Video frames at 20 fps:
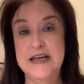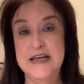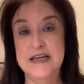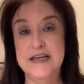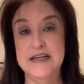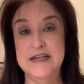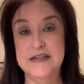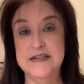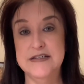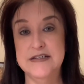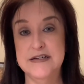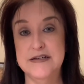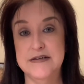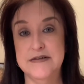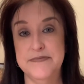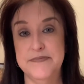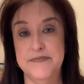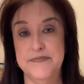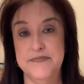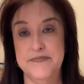
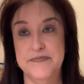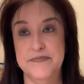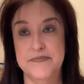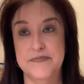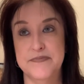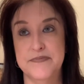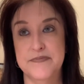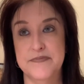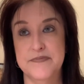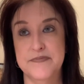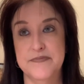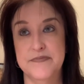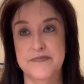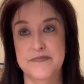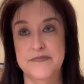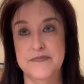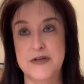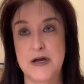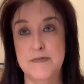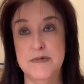in
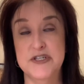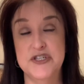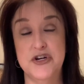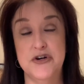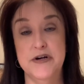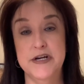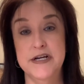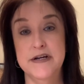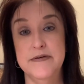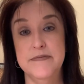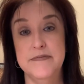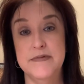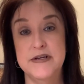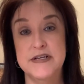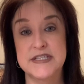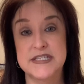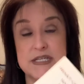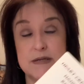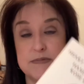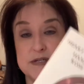Missouri
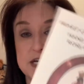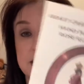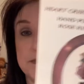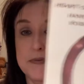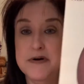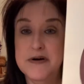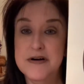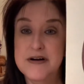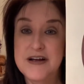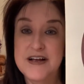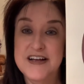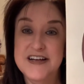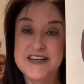in September.